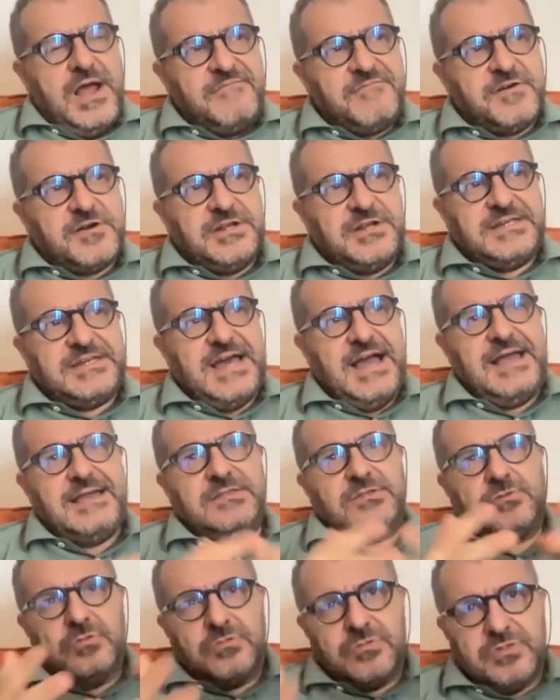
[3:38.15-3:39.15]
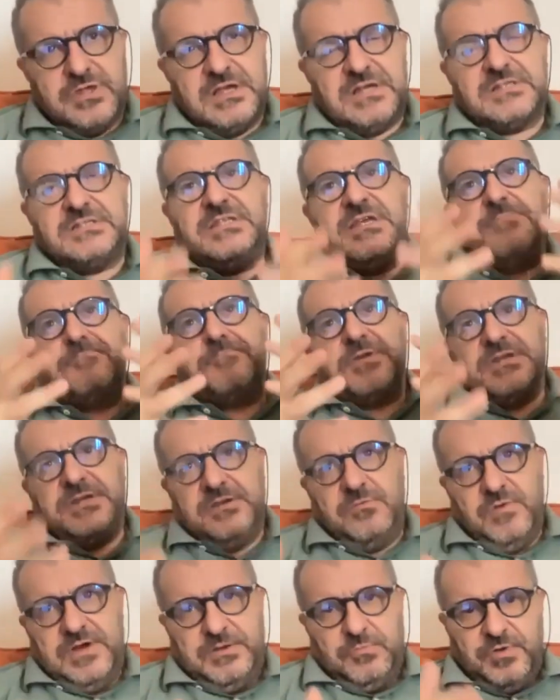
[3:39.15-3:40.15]
every time to think
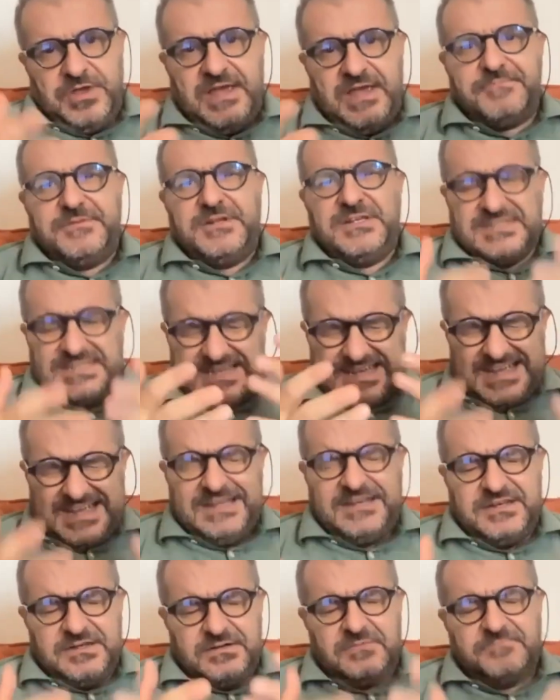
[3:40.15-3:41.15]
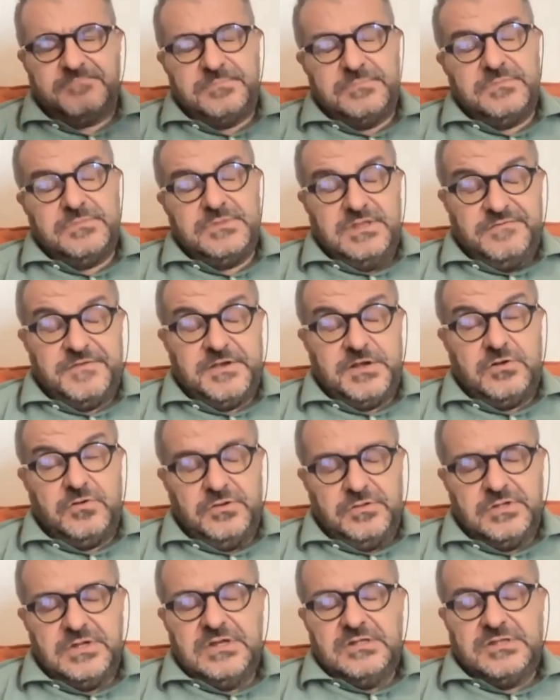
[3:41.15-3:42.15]
deeply when we have this kind of
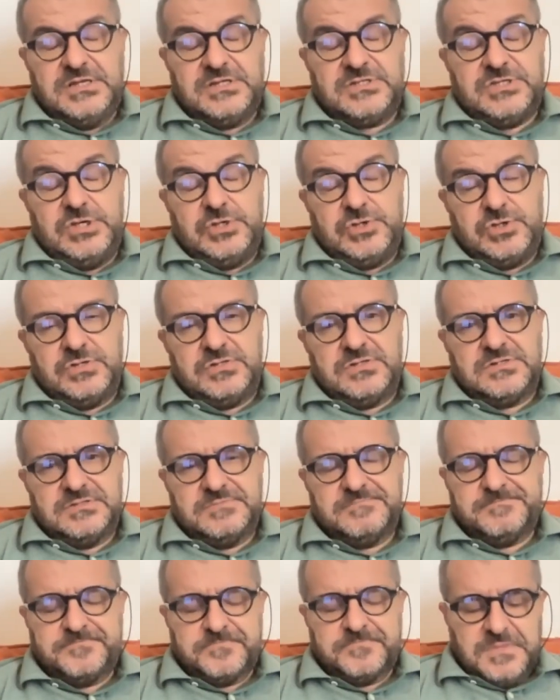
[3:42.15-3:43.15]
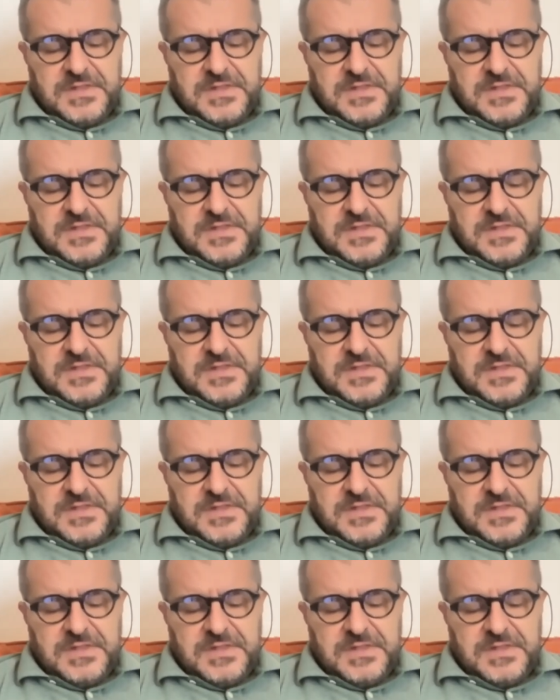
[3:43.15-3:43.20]
difficult decisions